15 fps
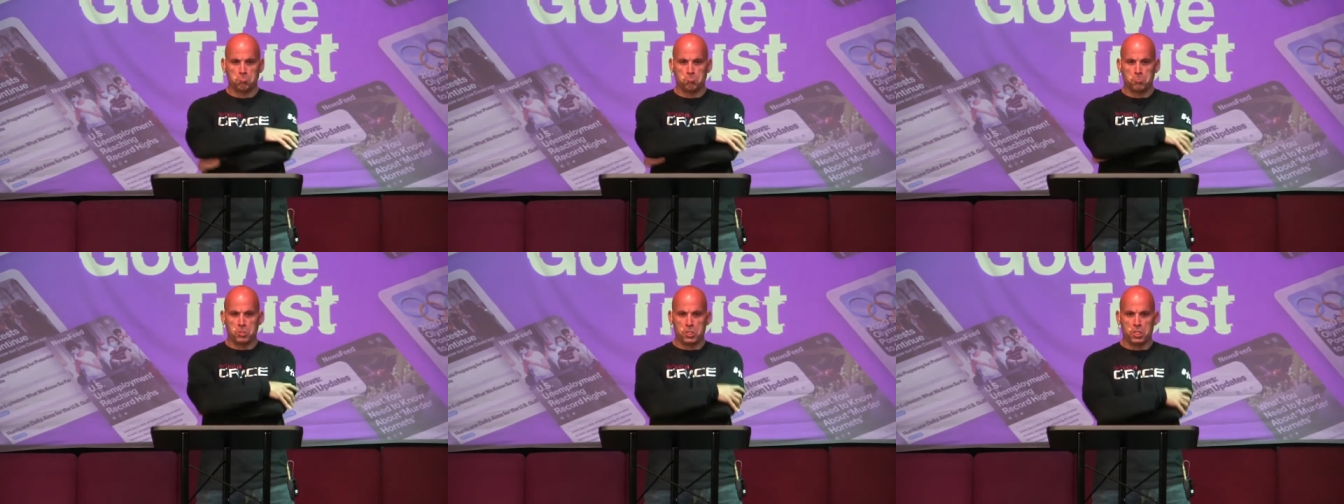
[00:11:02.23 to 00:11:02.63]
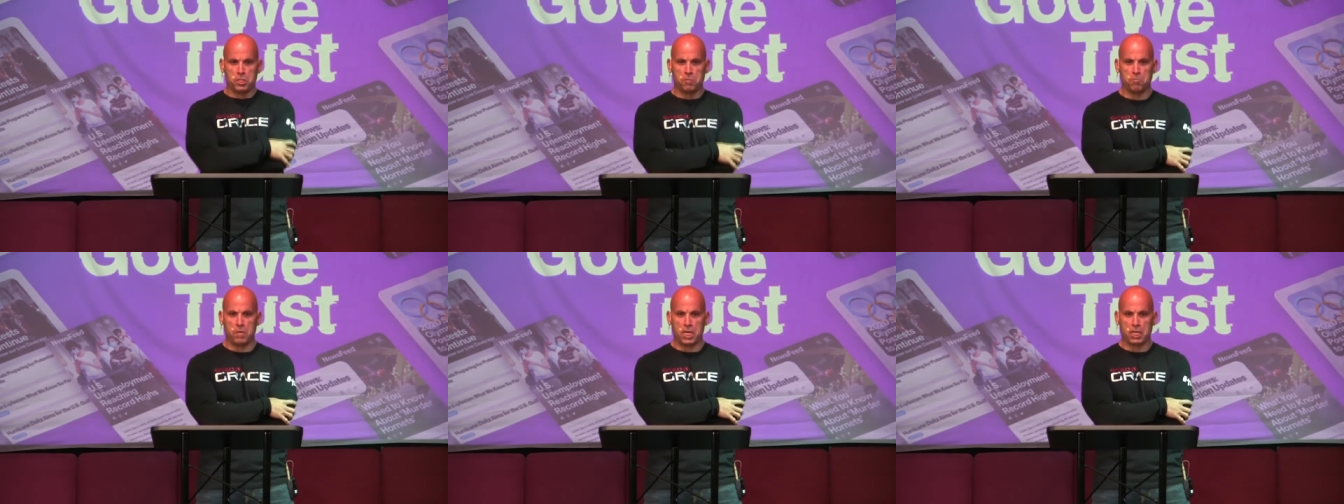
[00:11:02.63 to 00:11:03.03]
Sit in
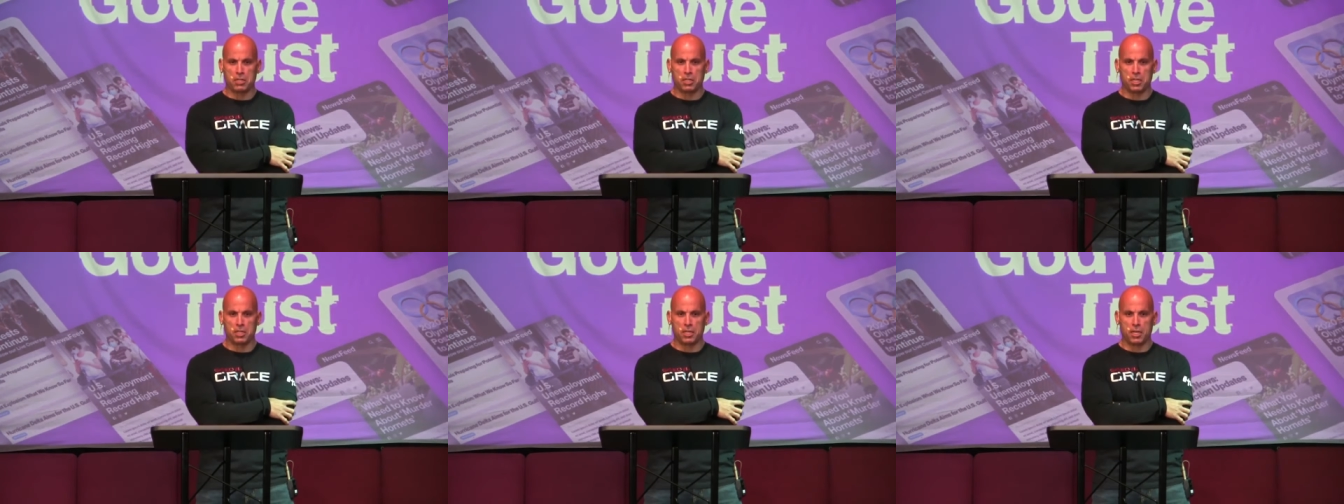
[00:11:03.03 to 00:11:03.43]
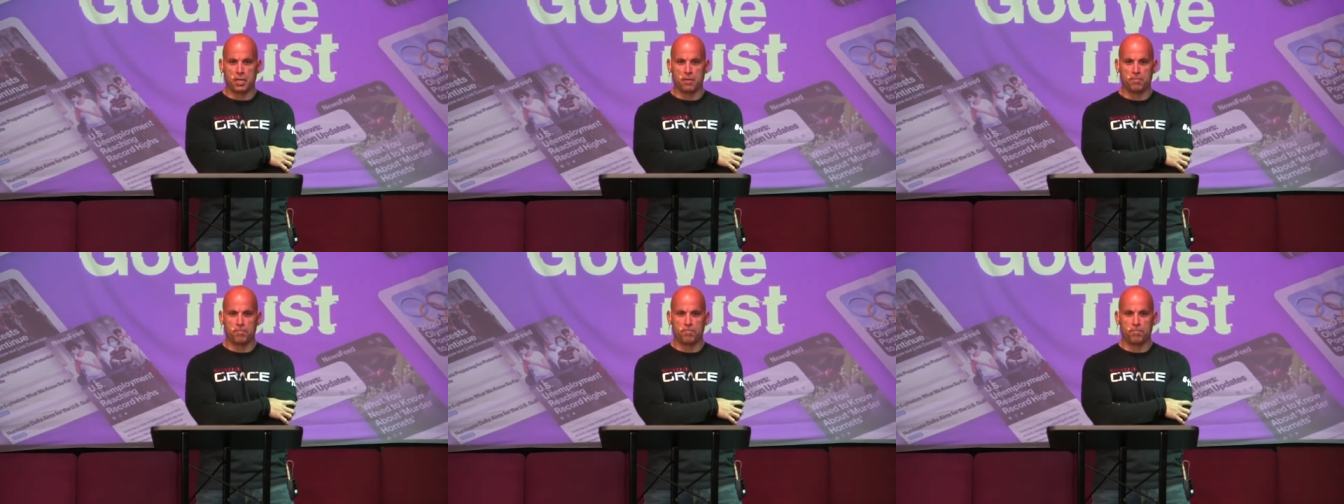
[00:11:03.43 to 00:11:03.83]
the back like
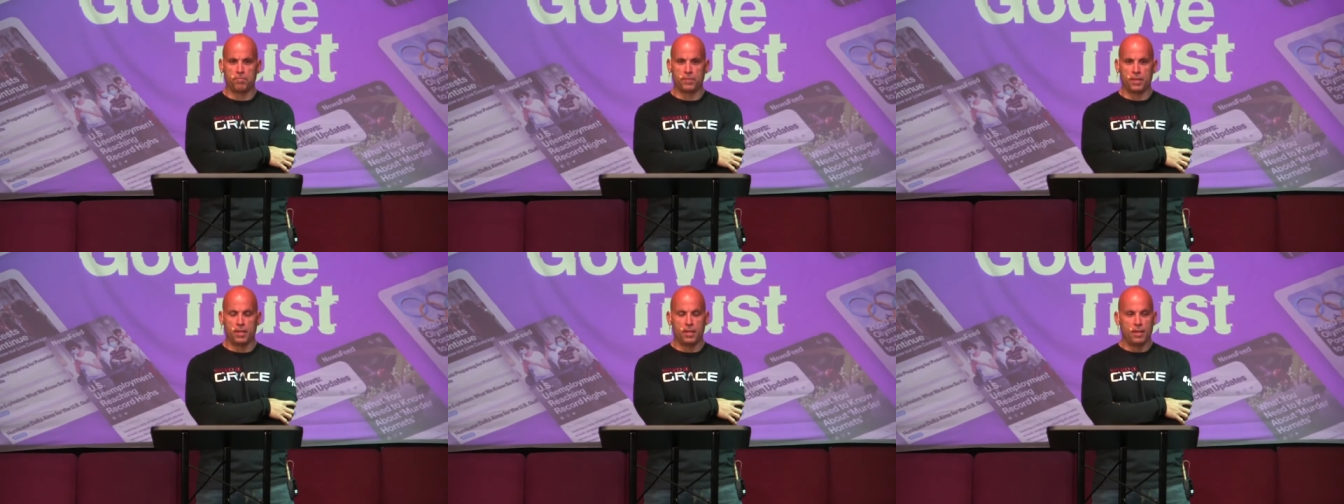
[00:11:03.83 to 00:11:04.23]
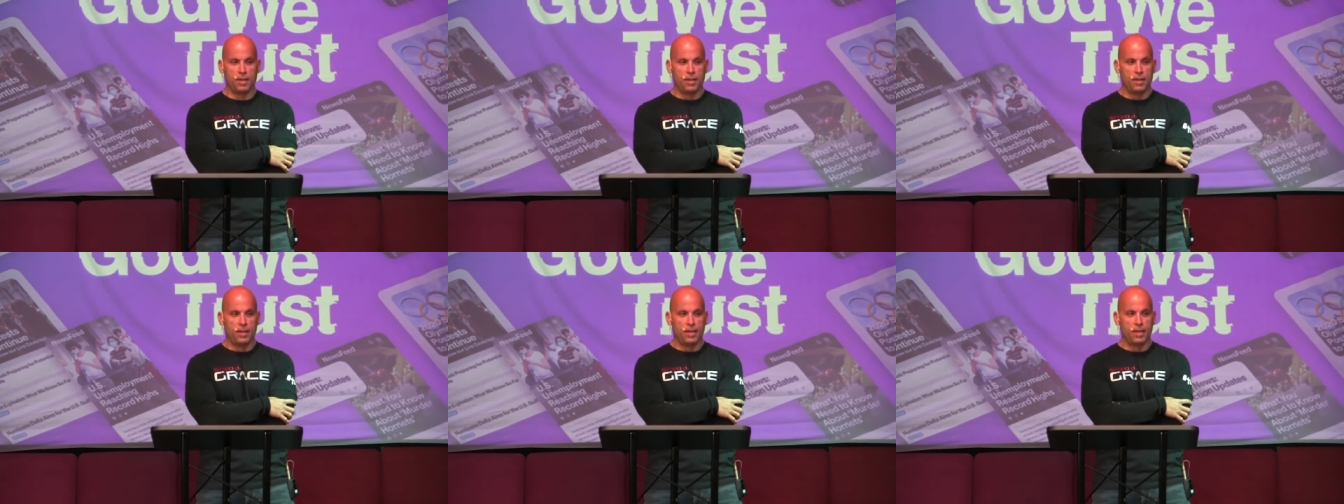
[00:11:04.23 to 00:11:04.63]
that.
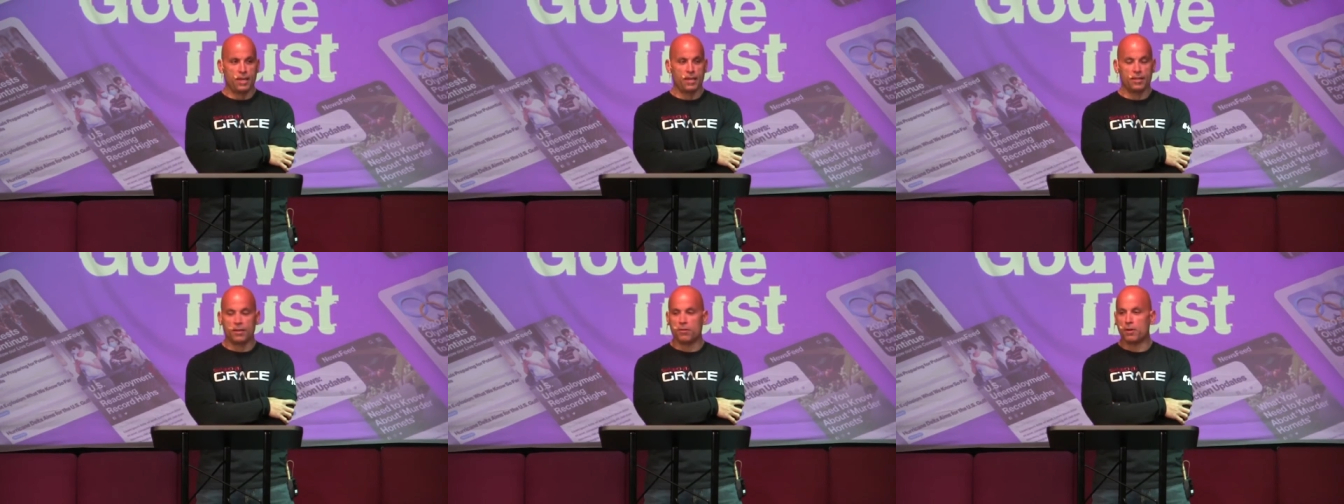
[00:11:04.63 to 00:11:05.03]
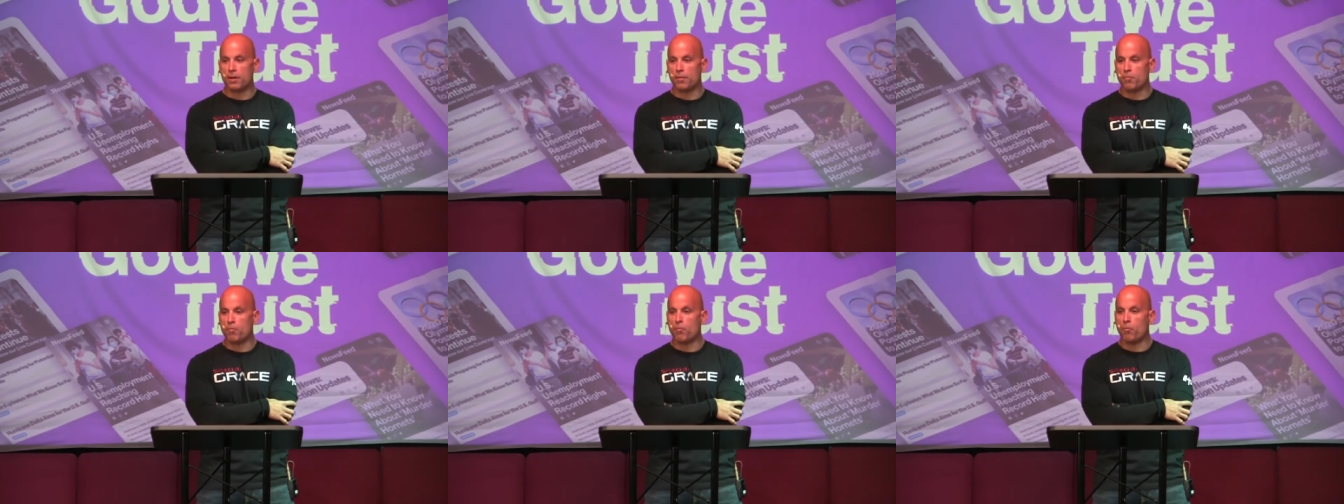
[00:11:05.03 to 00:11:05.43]
And there
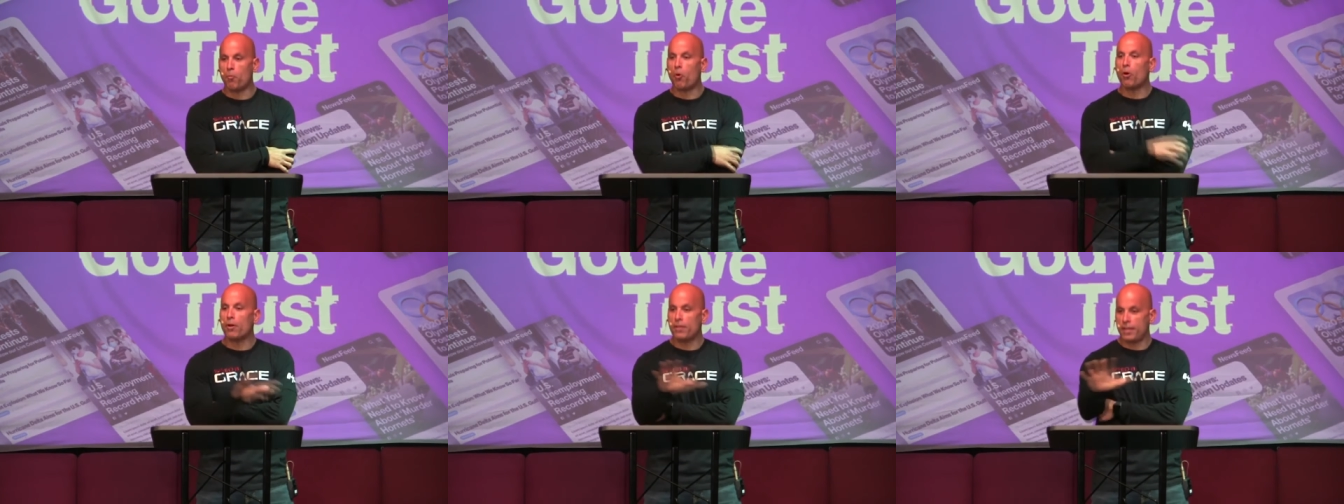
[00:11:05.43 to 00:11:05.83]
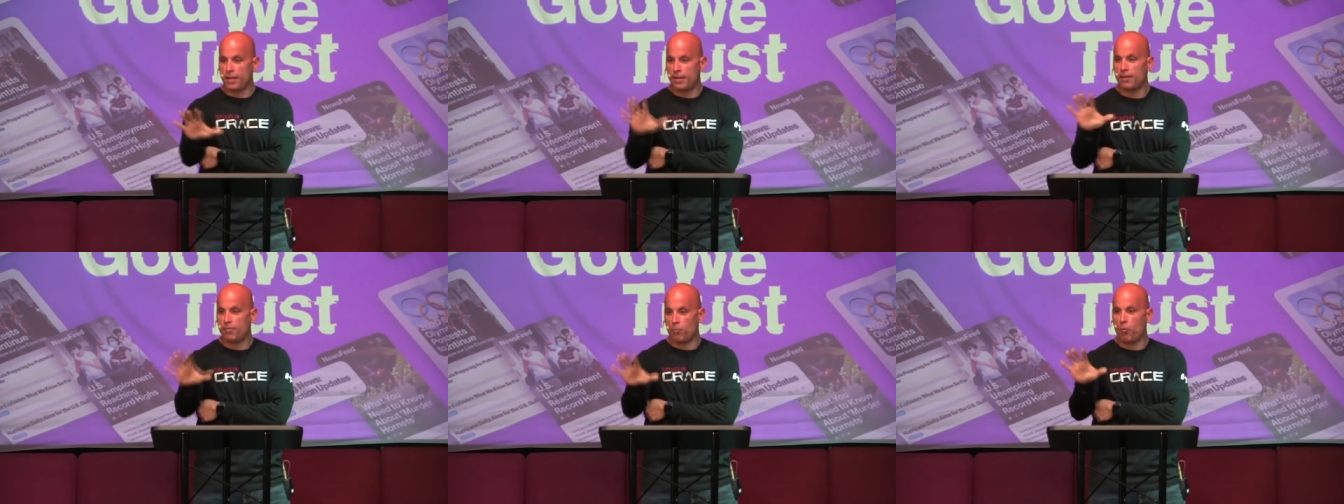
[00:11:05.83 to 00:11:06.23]
were more
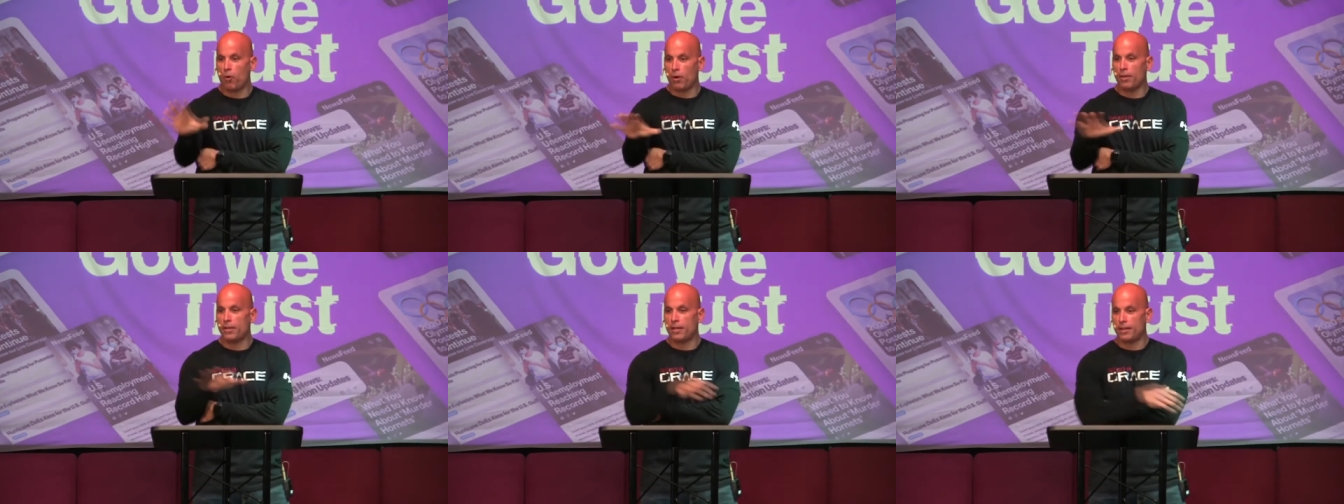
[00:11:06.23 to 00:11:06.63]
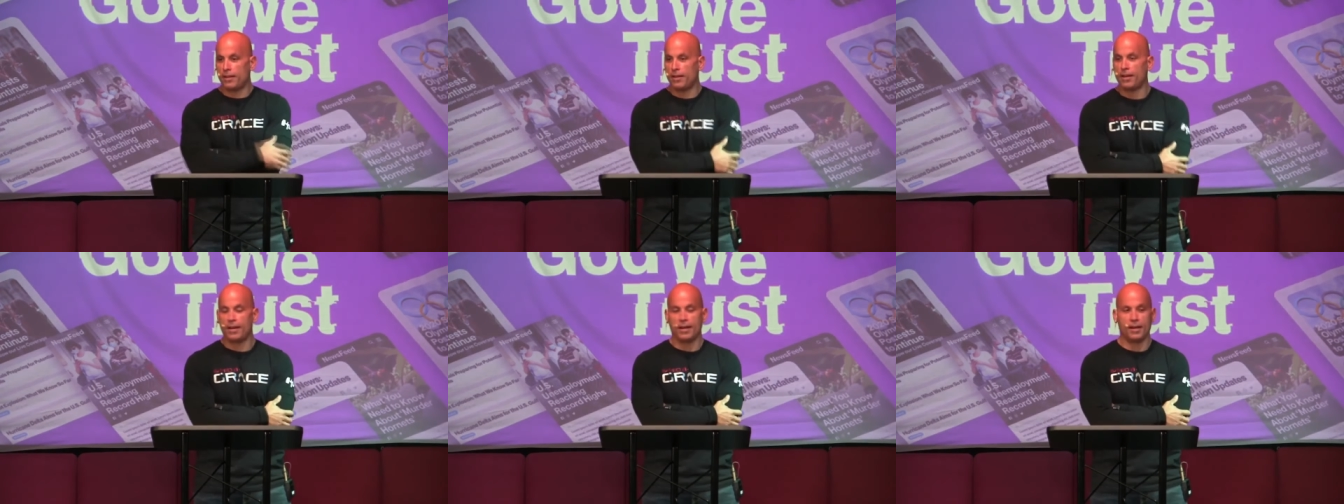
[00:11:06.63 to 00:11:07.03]
than, more
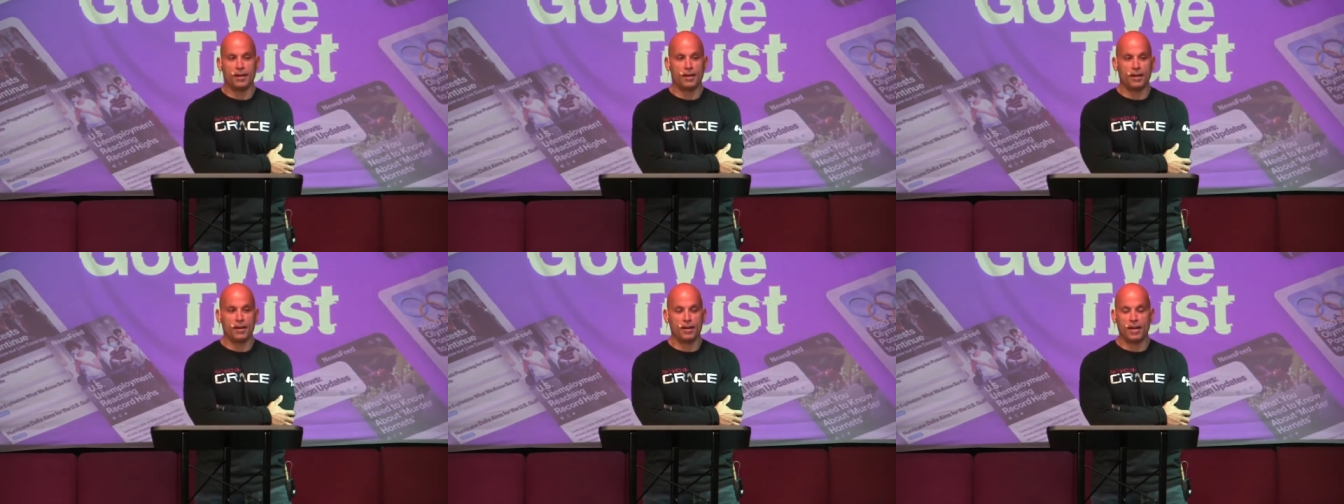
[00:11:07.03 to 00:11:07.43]
than uh,